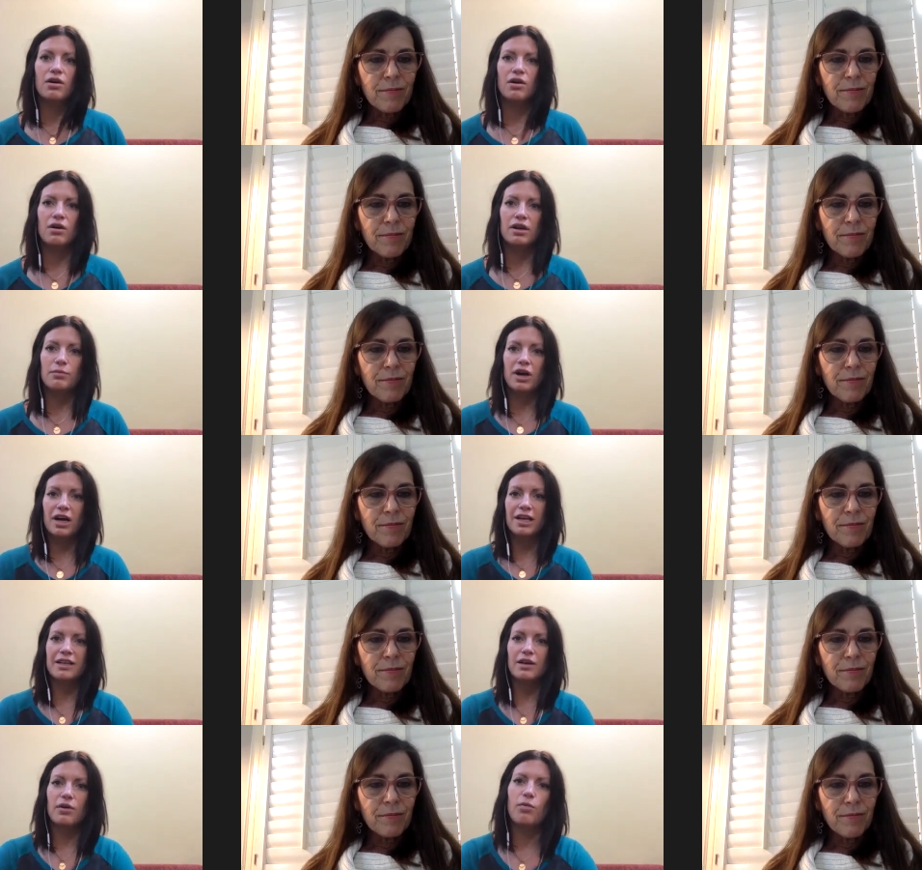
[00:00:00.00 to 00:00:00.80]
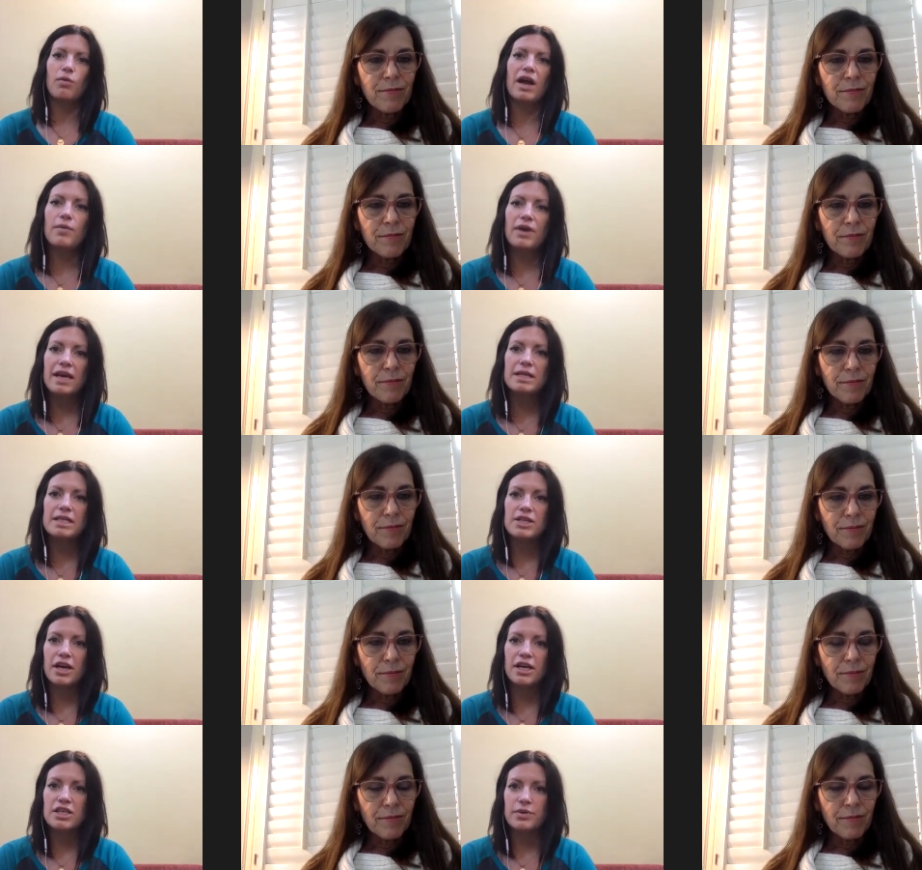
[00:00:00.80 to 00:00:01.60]
Speaker 1: Well, when we
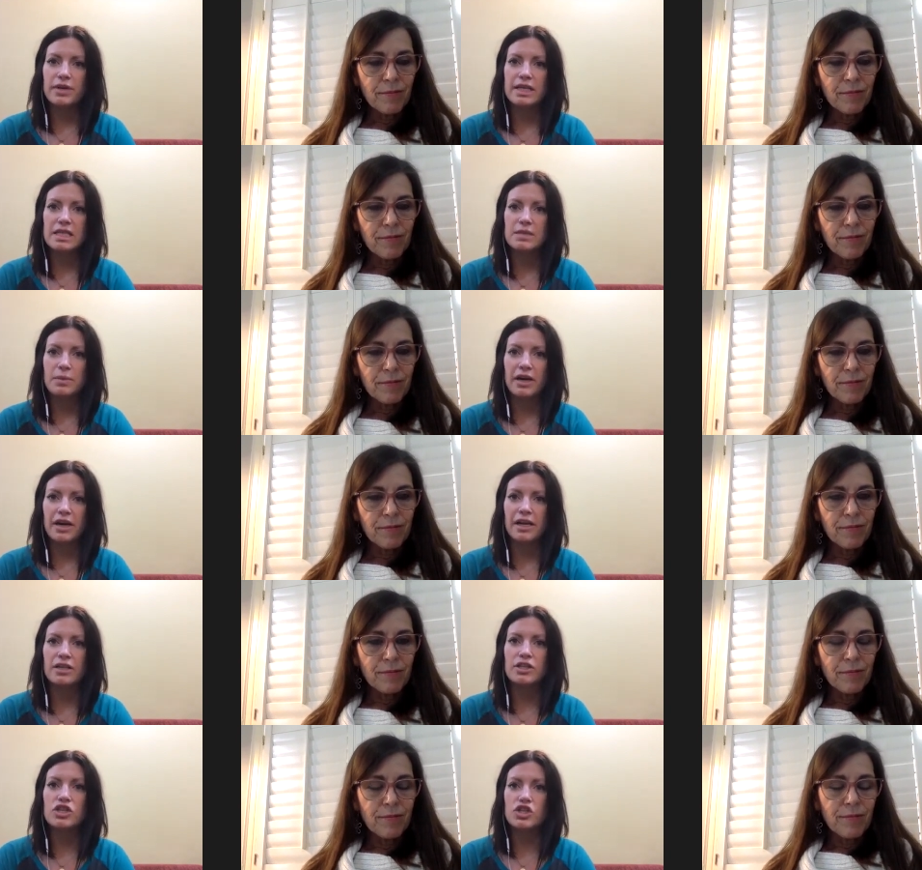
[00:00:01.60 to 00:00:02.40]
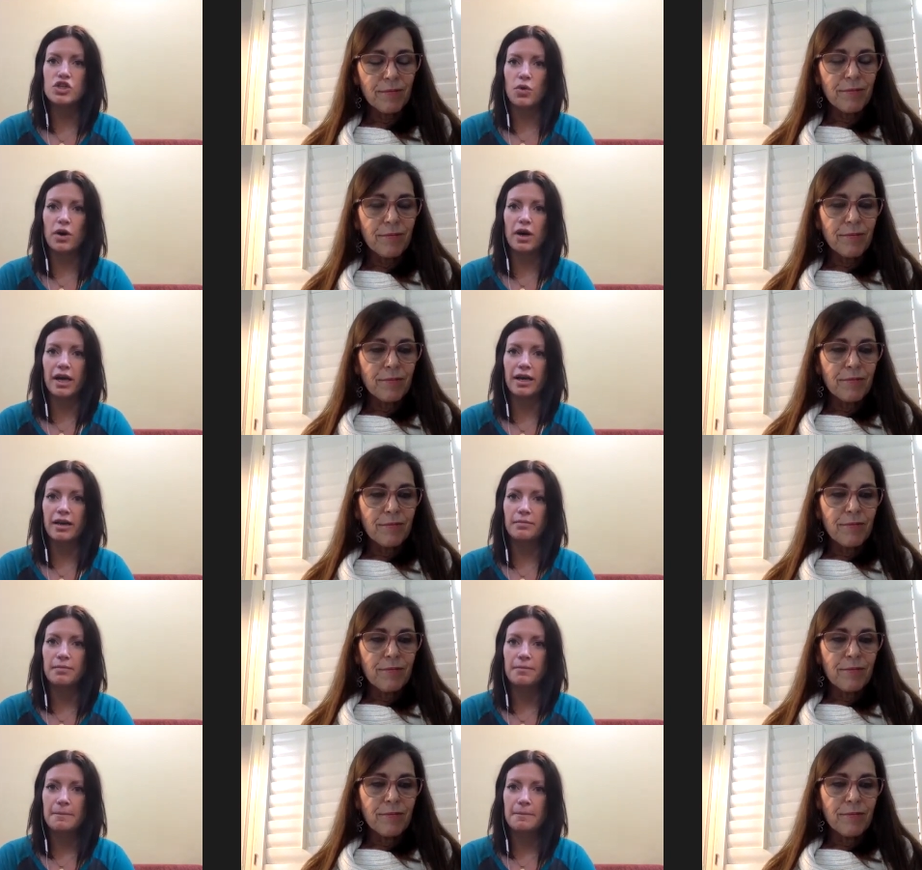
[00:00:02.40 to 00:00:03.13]
start to experience joy,